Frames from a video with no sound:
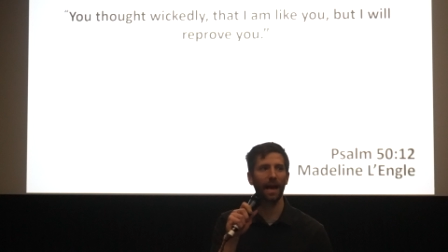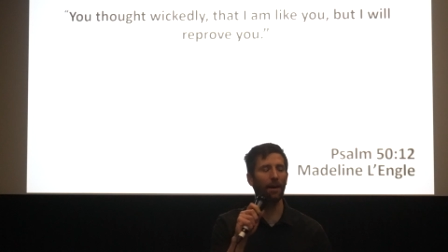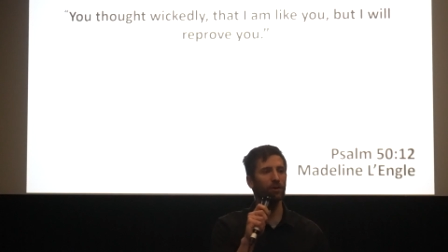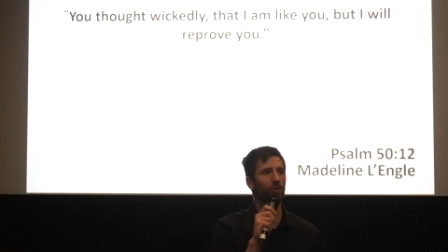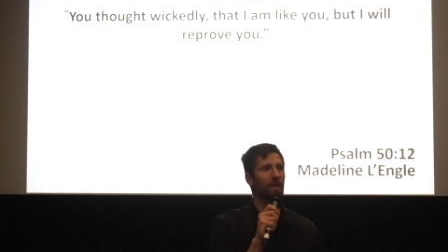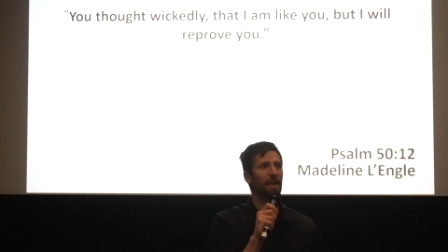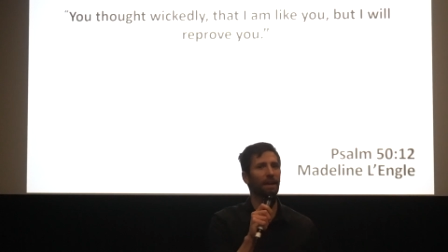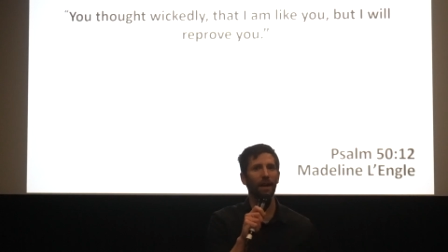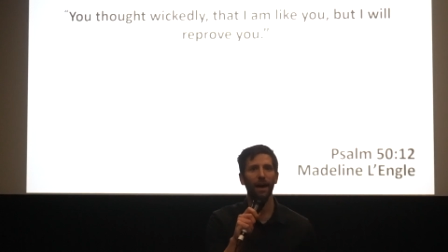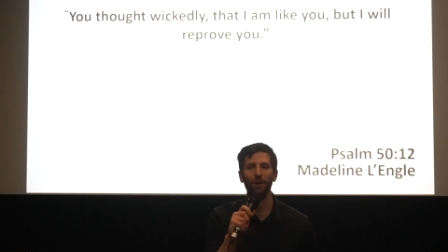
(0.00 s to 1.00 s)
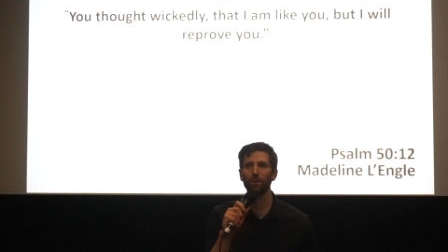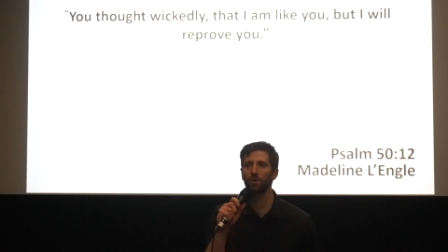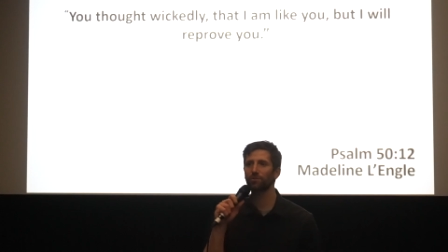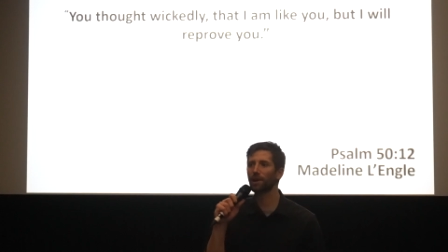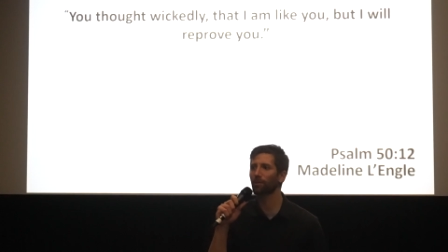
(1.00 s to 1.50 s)
I was reading,
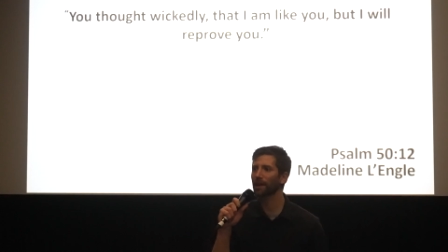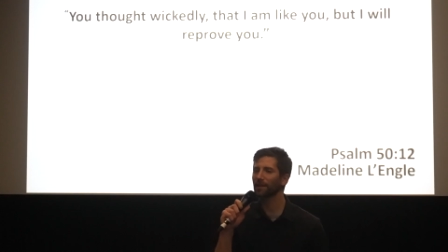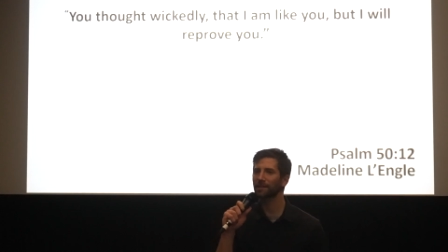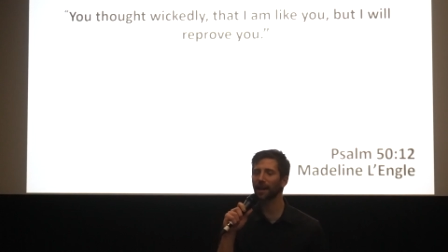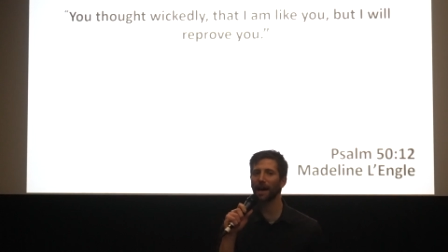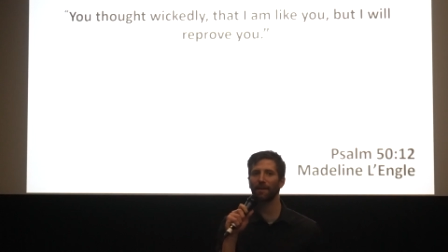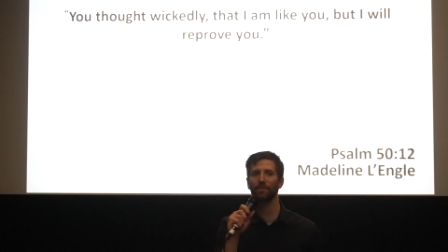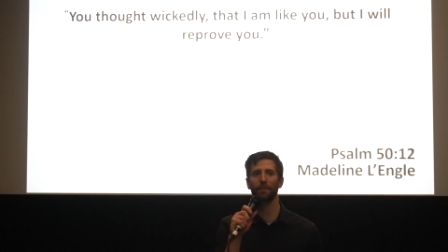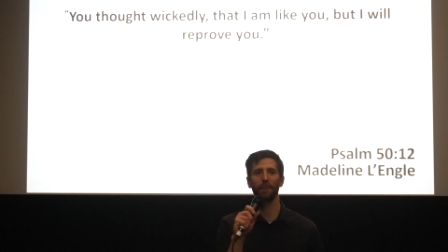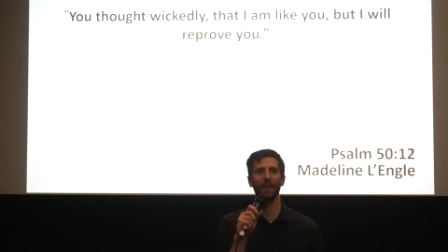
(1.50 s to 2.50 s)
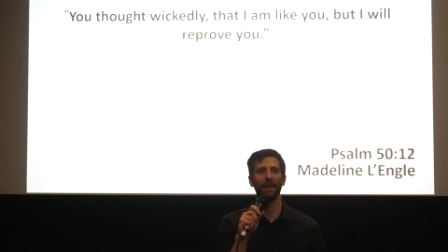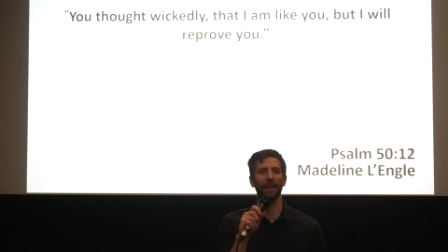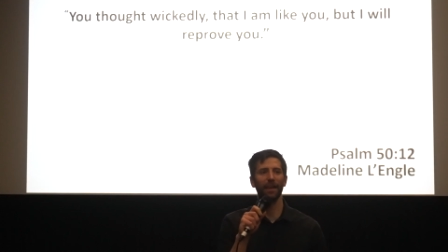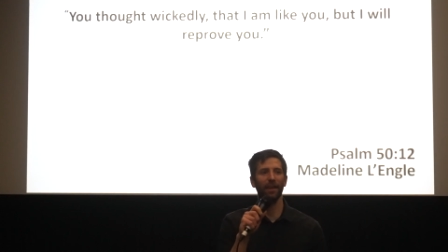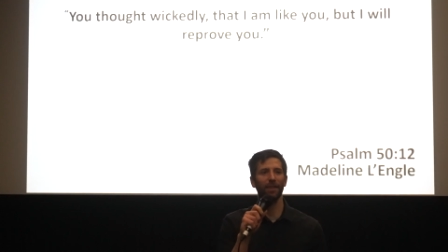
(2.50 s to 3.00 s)
who's read Wrinkle in Time?
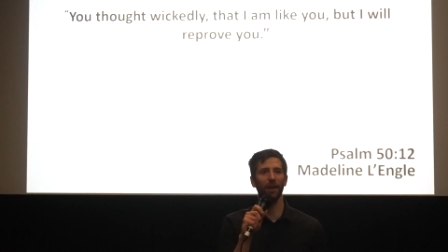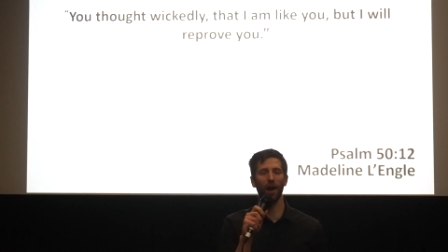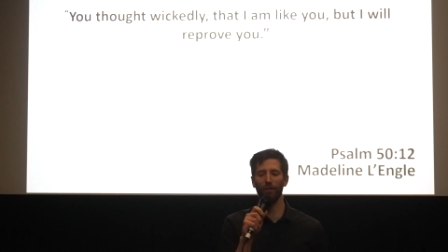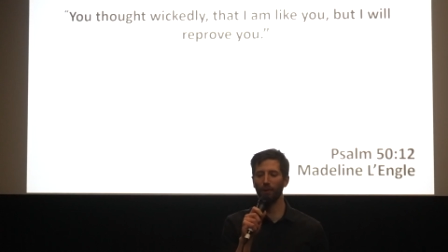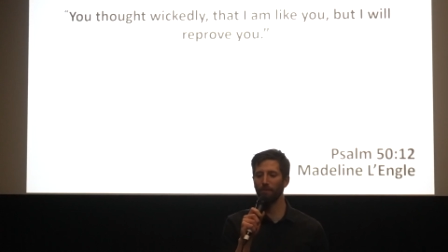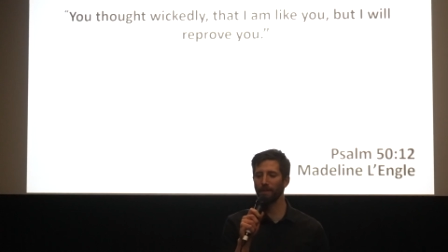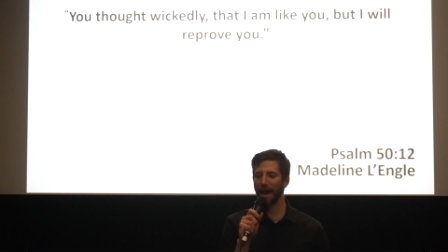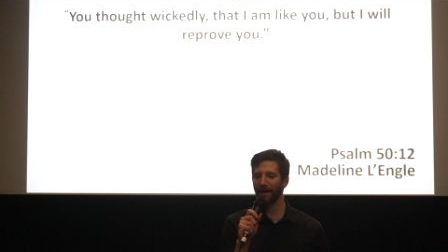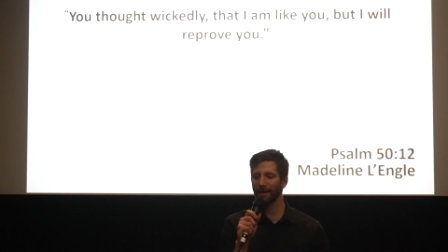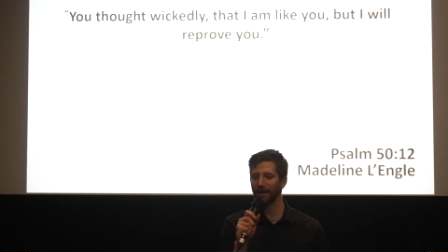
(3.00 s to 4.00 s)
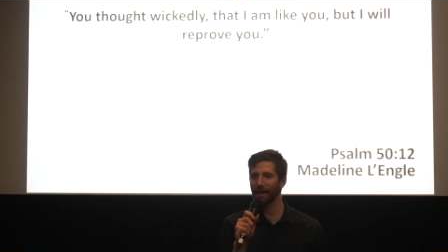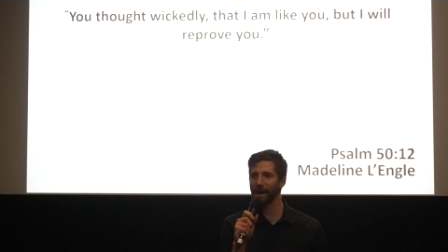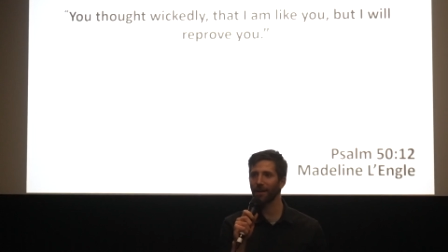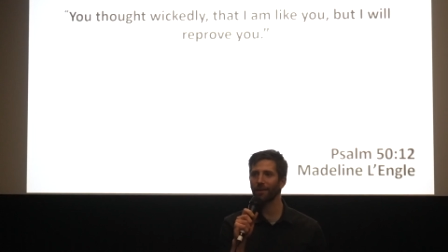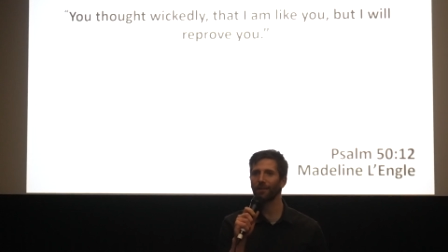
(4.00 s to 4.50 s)
The author Madeleine
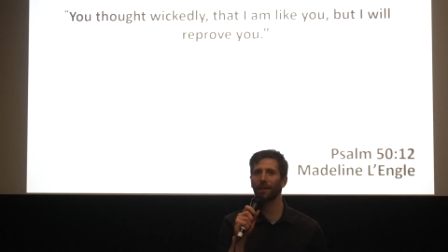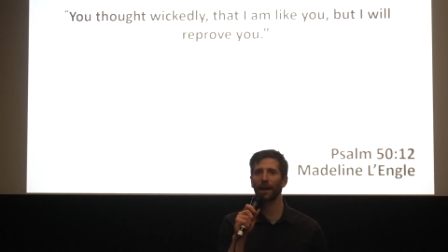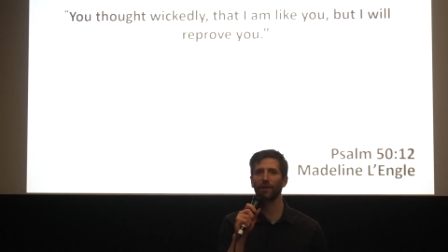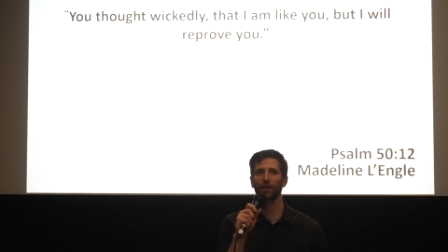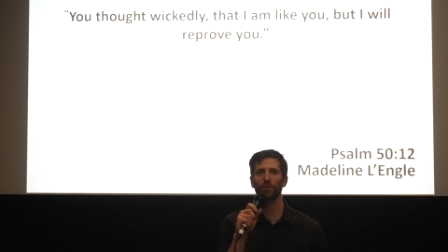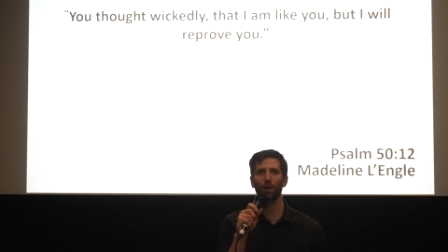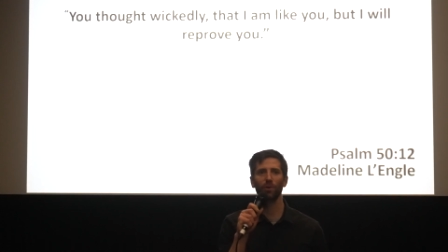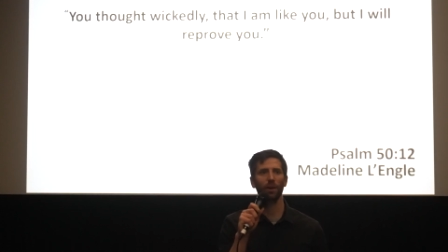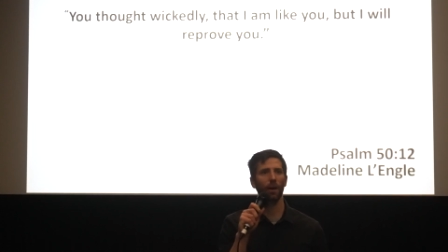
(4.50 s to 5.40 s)
L'Engle, she wrote